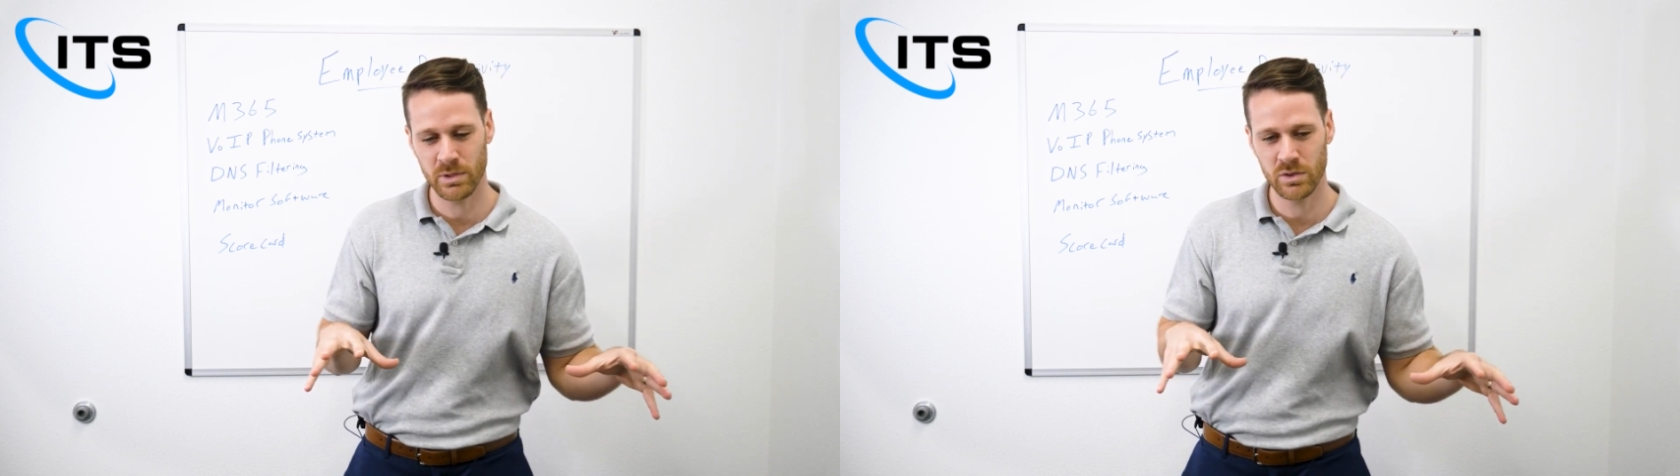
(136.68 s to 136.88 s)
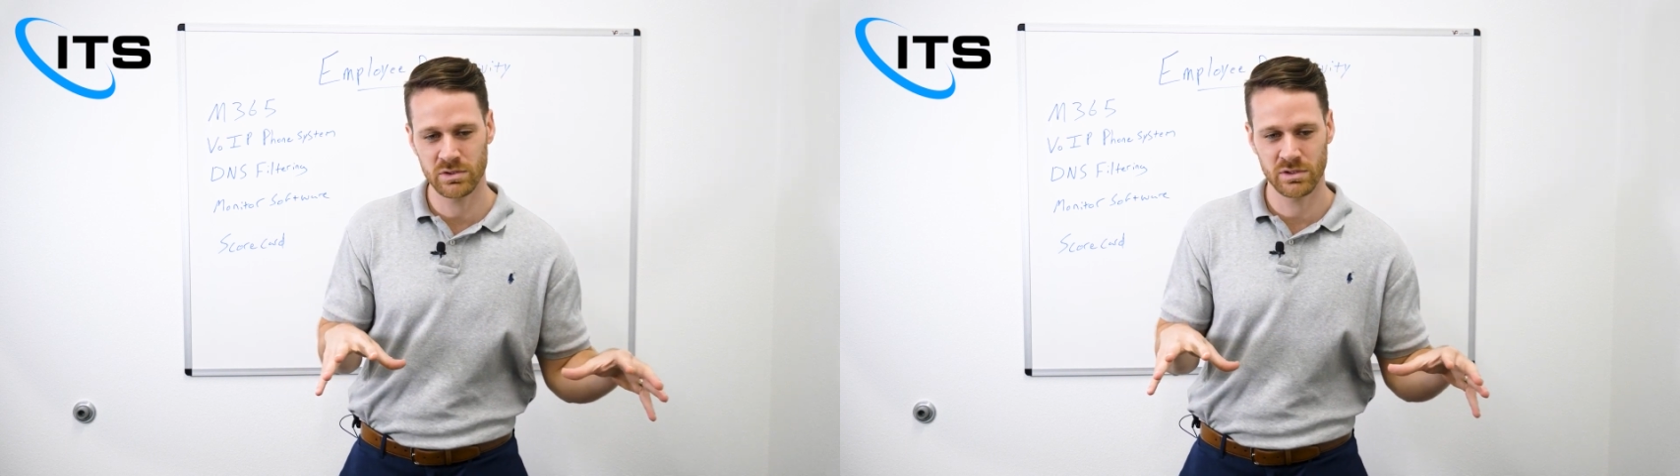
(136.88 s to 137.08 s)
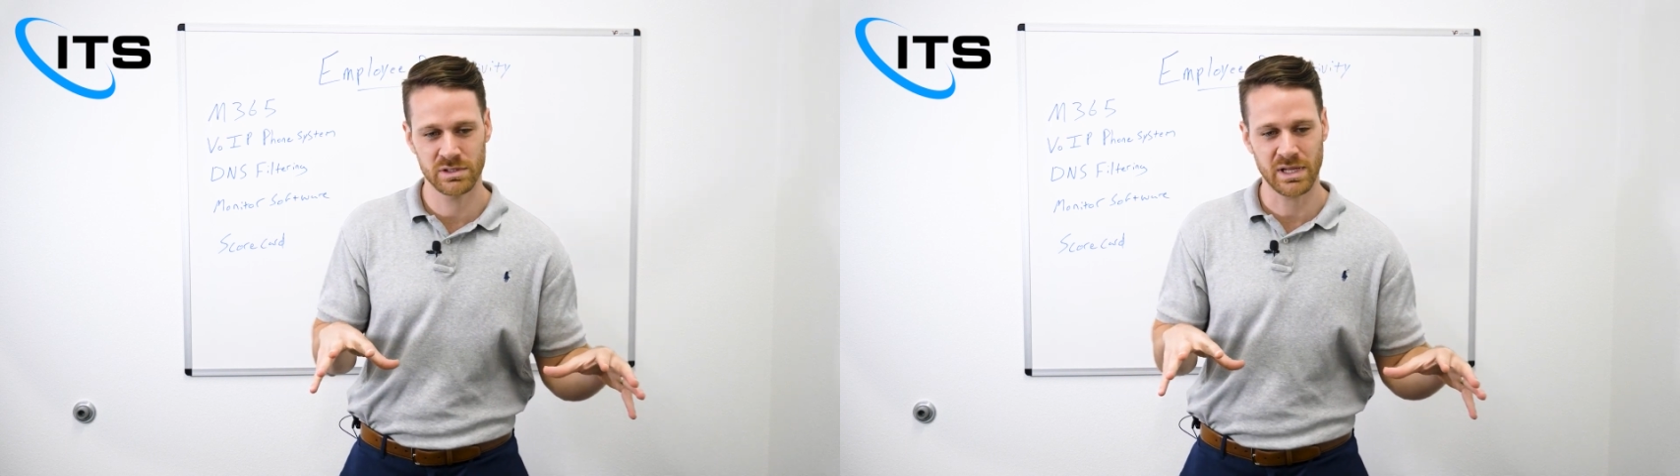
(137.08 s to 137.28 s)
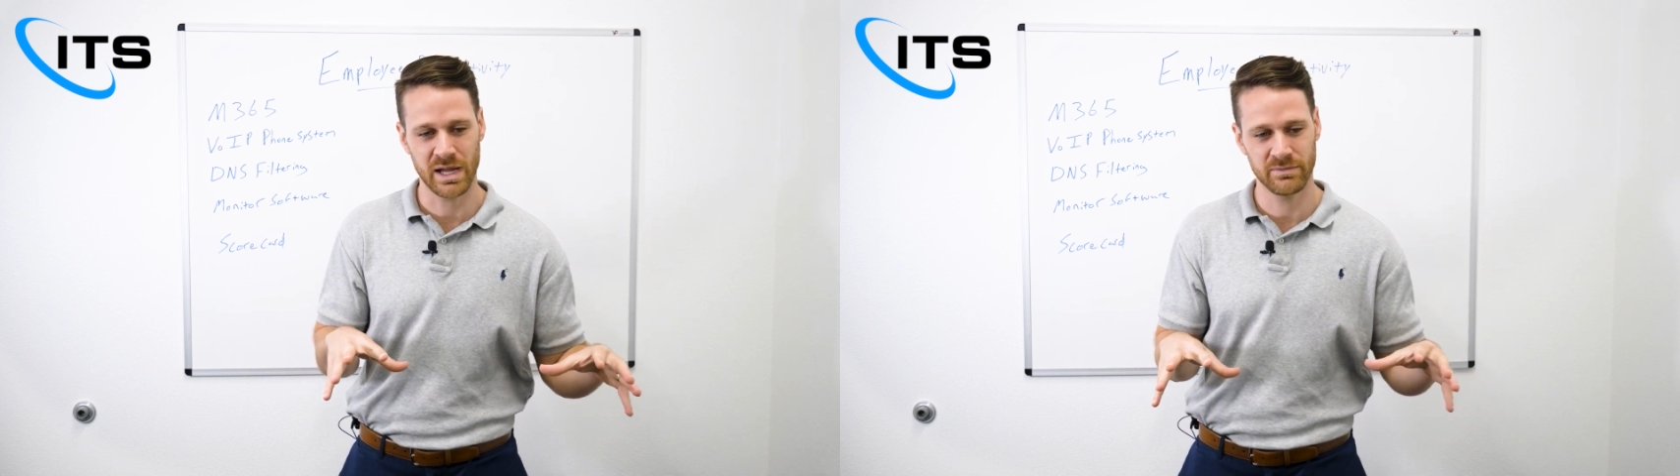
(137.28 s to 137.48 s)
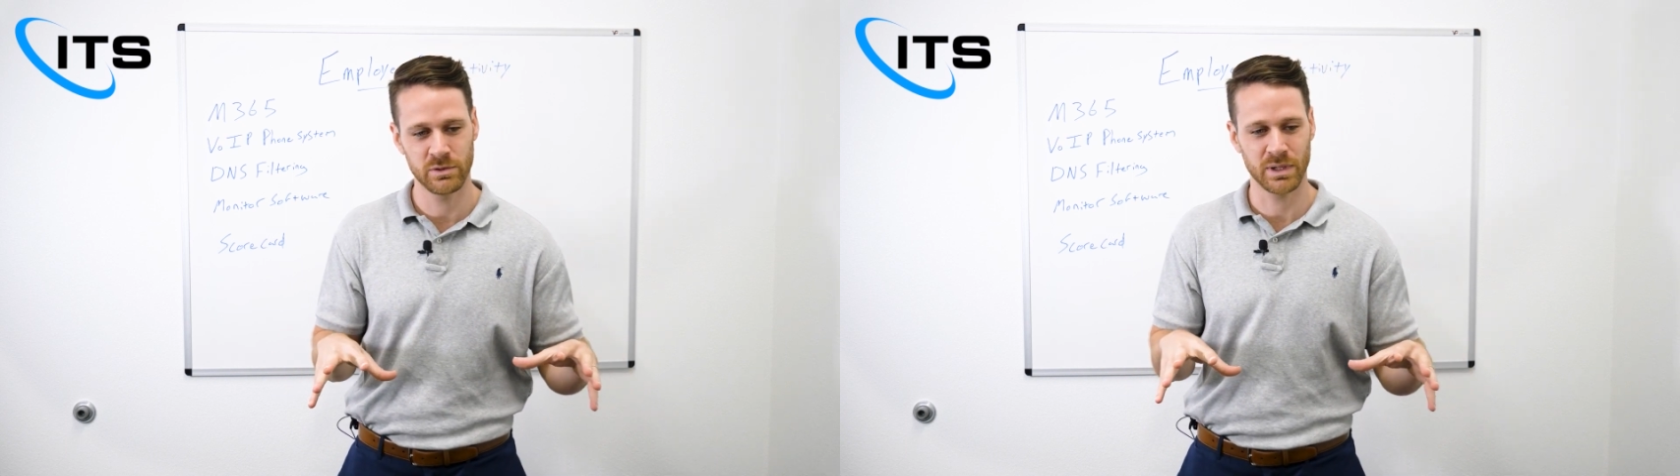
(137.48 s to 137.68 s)
users
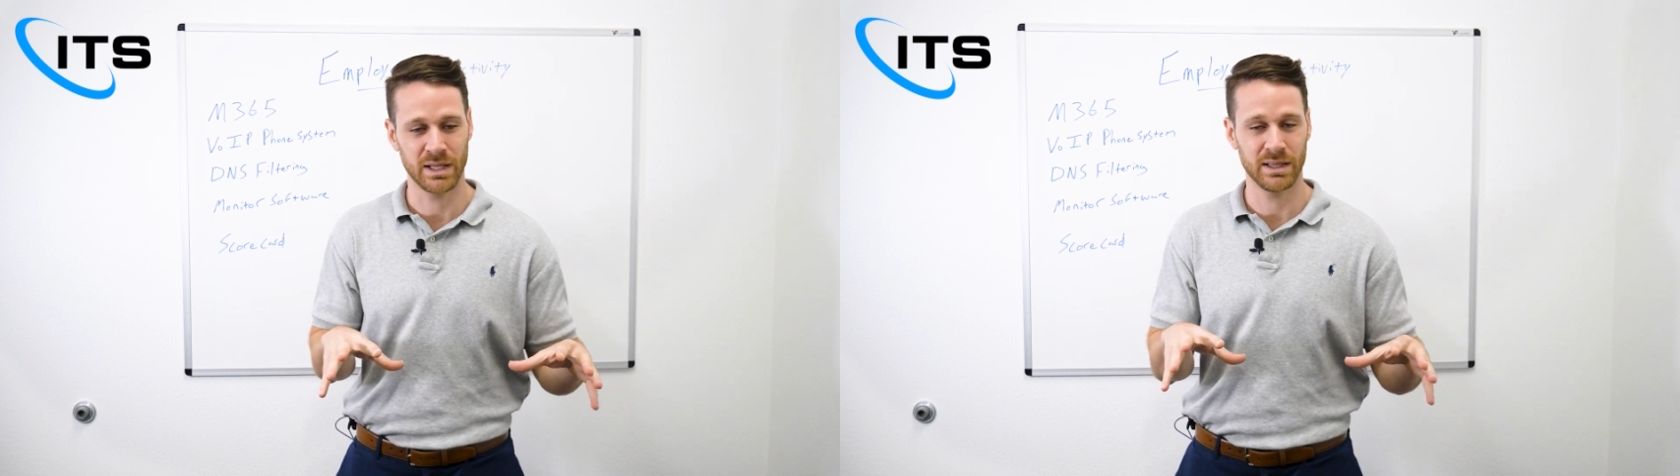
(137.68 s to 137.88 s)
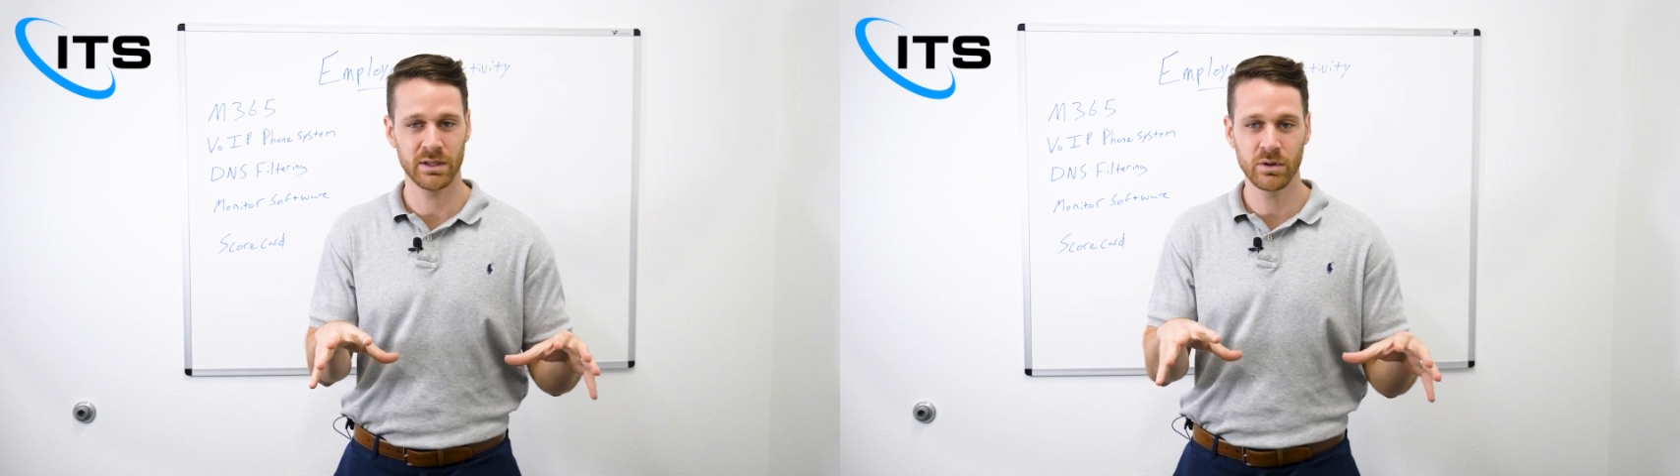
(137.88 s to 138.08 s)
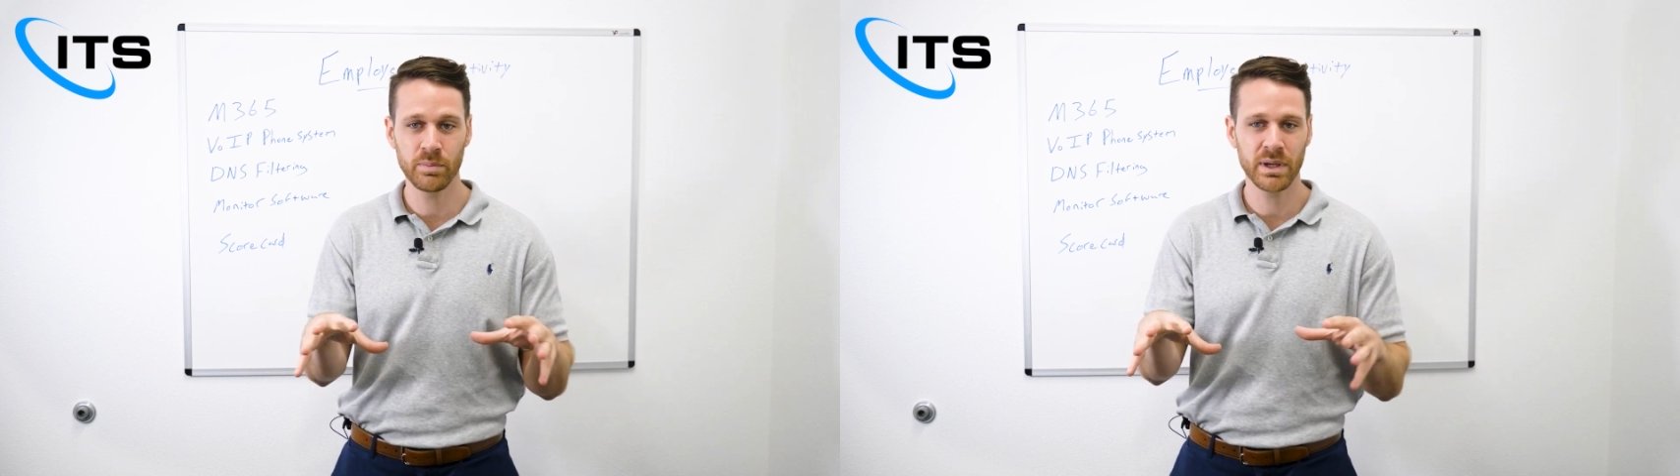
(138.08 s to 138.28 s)
kind of doing a little